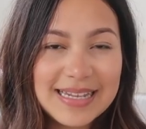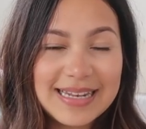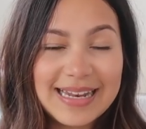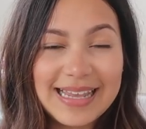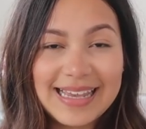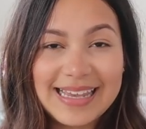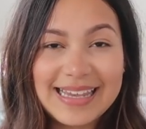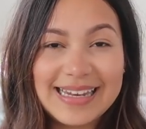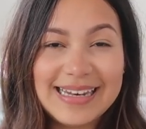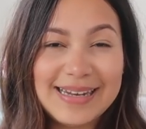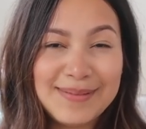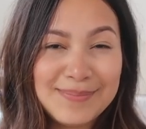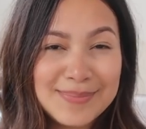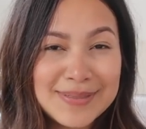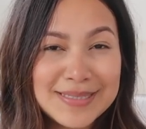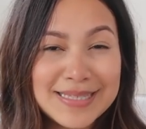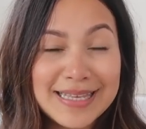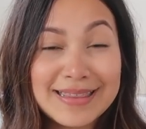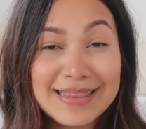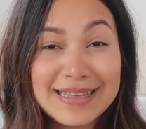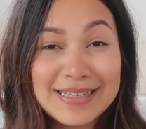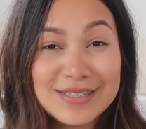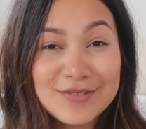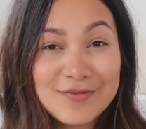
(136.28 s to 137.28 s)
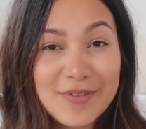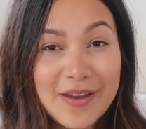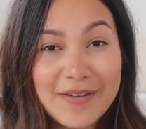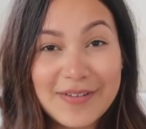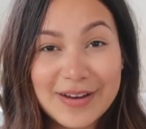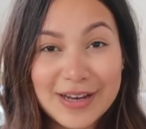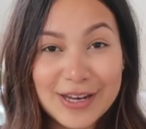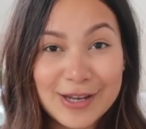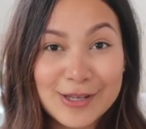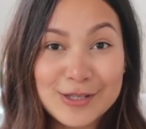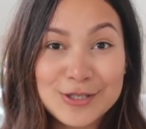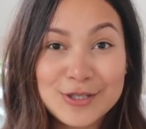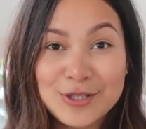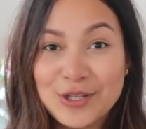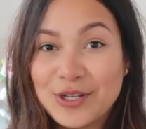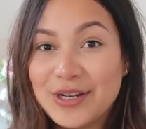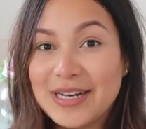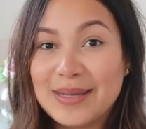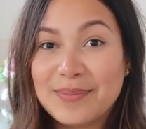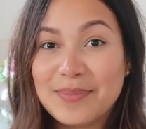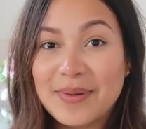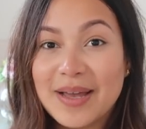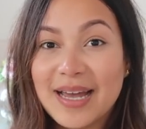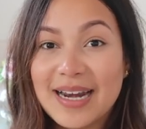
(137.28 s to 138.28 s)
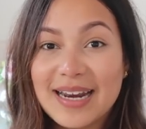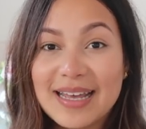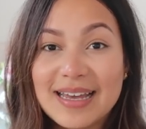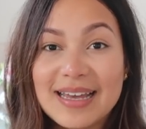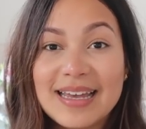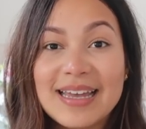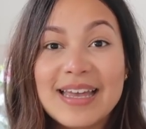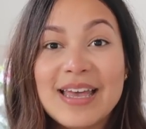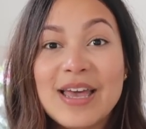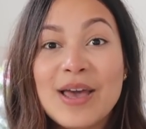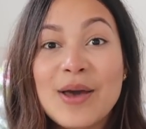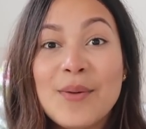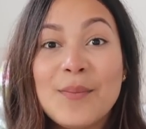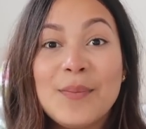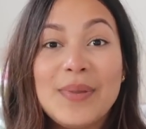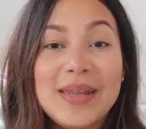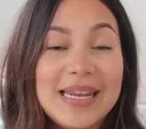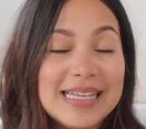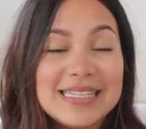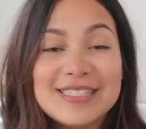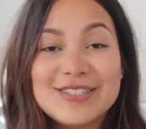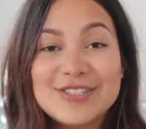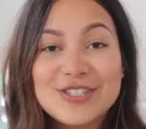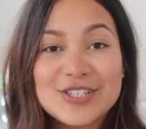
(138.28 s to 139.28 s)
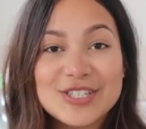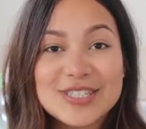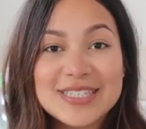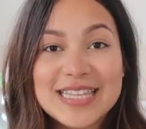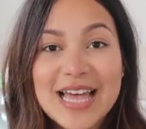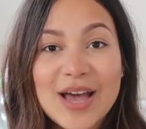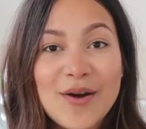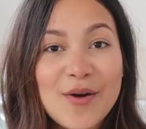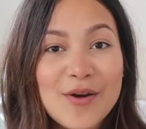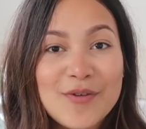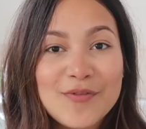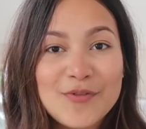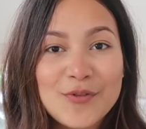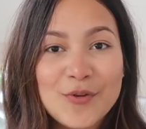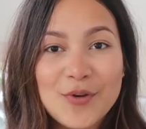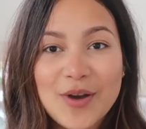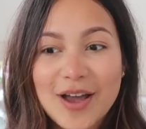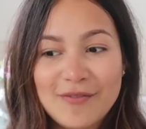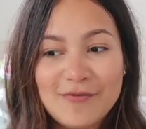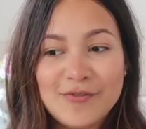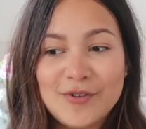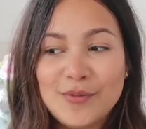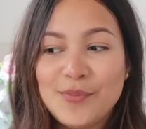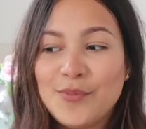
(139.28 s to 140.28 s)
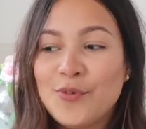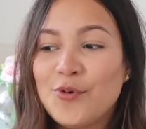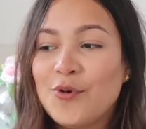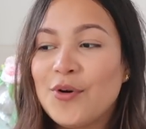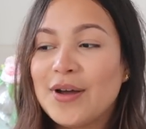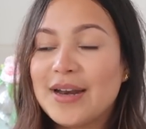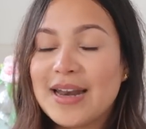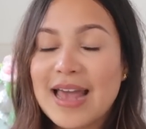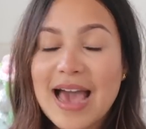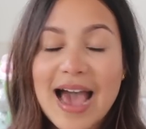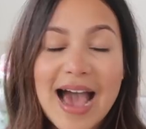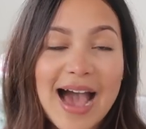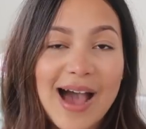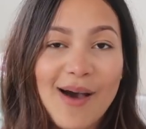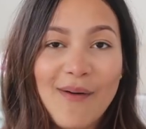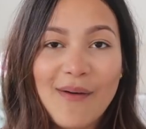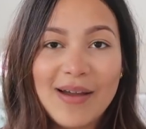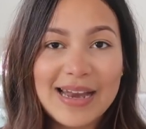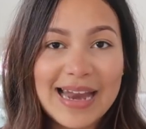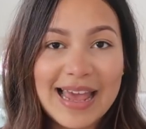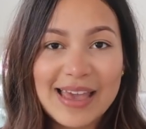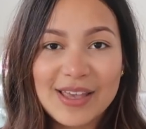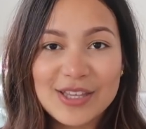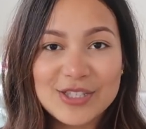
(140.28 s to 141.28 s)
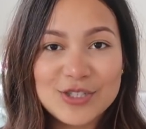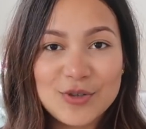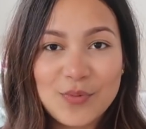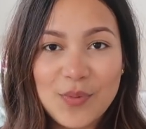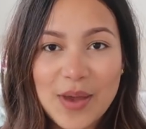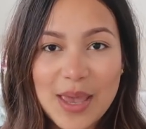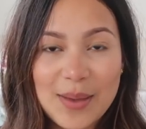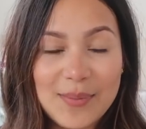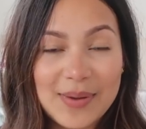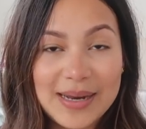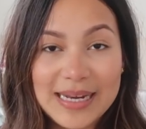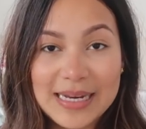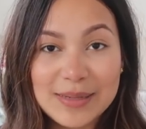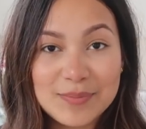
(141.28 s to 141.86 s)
like a lipstick that is very close to your lip color, but it's just how I feel comfortable and how I like to wear my